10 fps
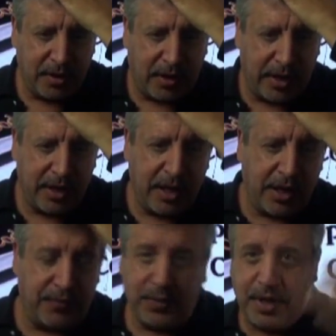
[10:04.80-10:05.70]
All right,
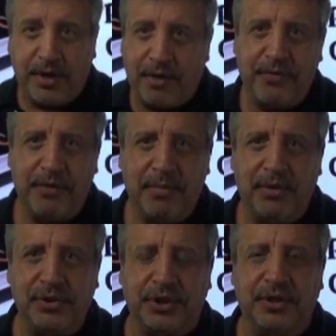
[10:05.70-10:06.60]
if you cut off the
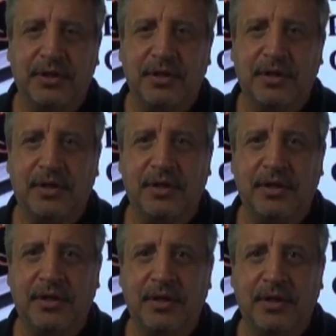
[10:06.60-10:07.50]
emotion,
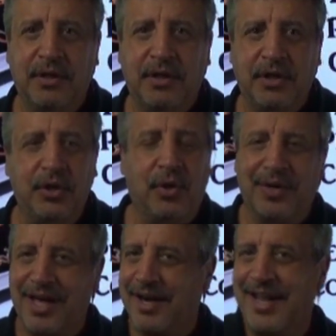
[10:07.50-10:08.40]
you don't
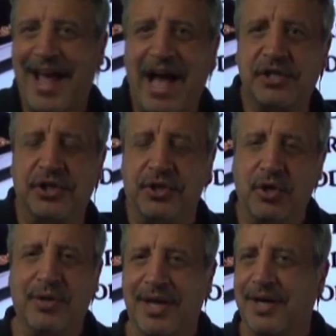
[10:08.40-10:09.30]
get any action. You
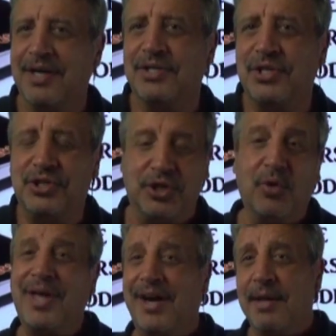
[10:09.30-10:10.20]
don't get any decision. You
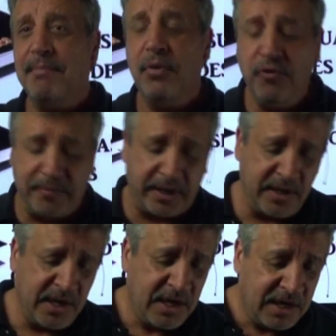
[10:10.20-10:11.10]
don't get any movement.
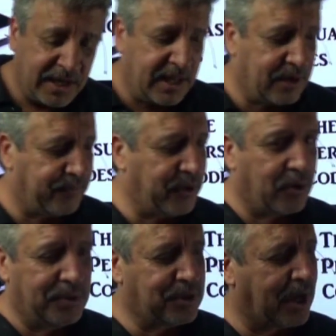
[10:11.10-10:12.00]
And,
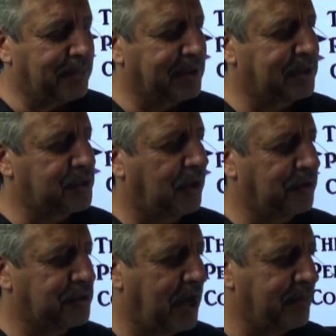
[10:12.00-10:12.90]
we talk about this
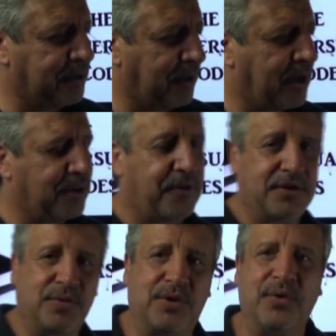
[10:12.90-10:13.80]
all the time in a lot of the
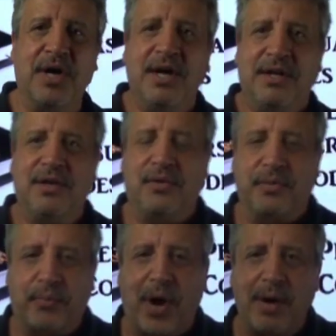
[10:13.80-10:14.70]
things we do.
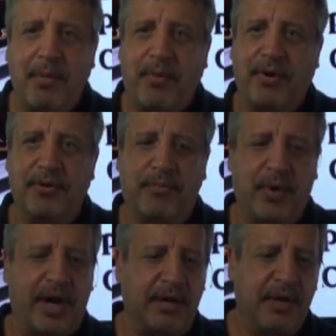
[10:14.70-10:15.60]
The primal part of the
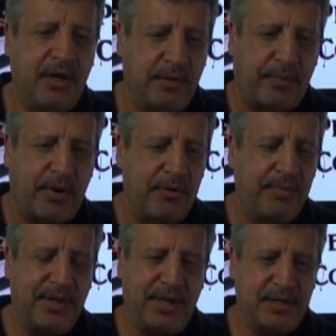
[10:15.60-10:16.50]
brain, the part of the
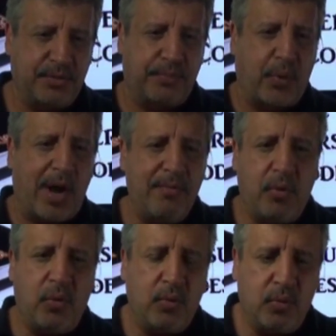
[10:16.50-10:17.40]
brain that has the
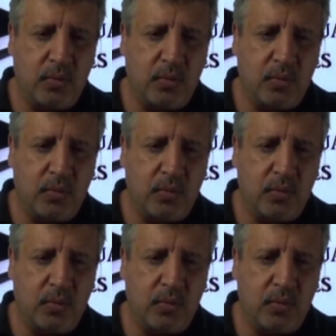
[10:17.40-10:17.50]
primal